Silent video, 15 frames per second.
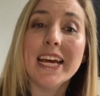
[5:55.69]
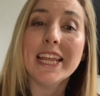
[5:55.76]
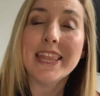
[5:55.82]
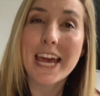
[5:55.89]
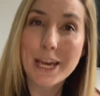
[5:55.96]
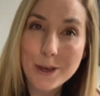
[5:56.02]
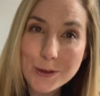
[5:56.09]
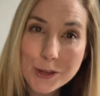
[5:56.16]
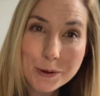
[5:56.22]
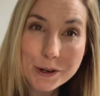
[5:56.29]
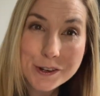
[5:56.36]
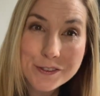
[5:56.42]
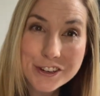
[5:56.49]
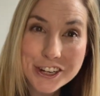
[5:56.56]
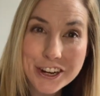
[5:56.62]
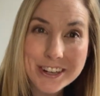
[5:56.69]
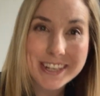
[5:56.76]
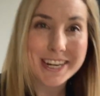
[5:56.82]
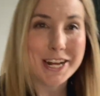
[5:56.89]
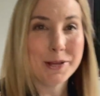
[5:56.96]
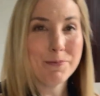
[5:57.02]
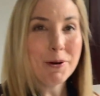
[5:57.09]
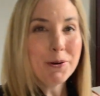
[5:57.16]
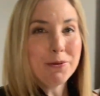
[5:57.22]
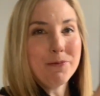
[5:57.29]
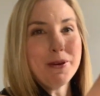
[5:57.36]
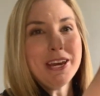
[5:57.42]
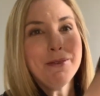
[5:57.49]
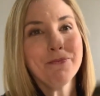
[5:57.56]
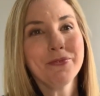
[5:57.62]
thank you so much for sharing today's book with
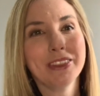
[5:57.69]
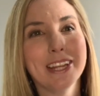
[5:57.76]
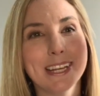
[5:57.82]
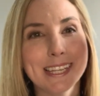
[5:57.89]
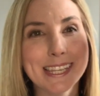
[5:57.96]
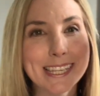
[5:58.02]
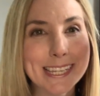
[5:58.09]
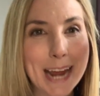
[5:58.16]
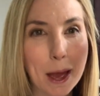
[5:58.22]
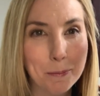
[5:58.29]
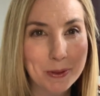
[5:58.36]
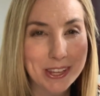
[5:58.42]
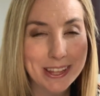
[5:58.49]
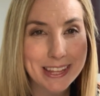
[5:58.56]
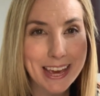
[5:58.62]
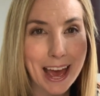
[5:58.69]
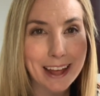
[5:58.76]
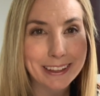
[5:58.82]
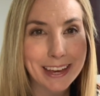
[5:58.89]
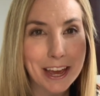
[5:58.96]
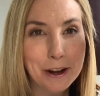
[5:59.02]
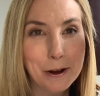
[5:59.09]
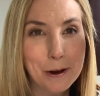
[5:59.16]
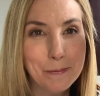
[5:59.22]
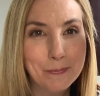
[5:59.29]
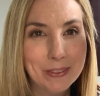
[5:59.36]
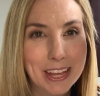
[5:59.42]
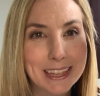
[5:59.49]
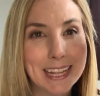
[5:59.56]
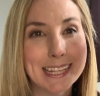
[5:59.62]
me, Snapsy the Alligator,
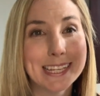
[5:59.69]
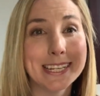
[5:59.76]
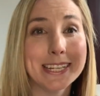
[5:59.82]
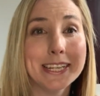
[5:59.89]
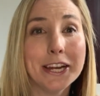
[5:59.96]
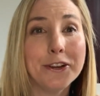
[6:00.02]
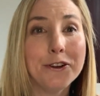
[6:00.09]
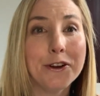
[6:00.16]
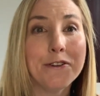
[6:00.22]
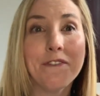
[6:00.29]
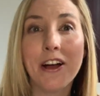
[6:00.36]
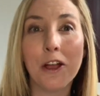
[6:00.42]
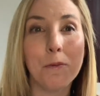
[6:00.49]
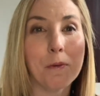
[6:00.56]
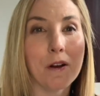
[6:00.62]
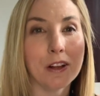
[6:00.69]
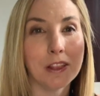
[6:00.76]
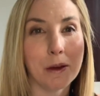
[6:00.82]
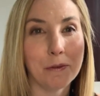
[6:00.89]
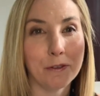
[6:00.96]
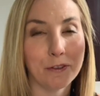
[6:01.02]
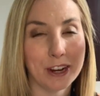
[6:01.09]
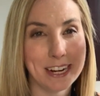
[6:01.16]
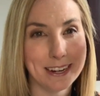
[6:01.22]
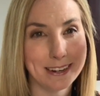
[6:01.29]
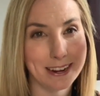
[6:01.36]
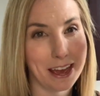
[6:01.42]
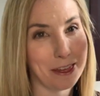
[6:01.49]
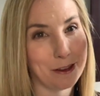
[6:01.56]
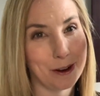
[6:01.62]
and let's continue to develop our love of reading
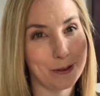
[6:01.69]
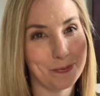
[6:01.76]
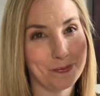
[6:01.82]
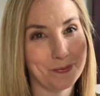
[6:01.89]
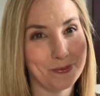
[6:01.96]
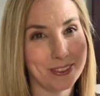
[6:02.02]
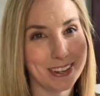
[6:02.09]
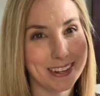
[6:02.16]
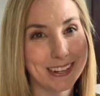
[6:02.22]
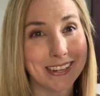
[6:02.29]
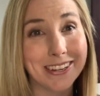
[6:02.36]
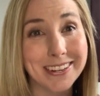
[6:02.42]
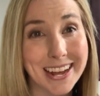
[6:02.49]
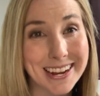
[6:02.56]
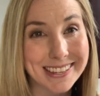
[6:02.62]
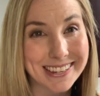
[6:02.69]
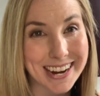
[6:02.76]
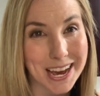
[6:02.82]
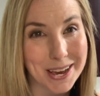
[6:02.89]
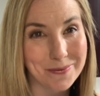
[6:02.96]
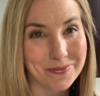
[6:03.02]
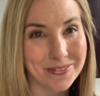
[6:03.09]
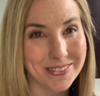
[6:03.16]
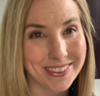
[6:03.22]
together. Till next time.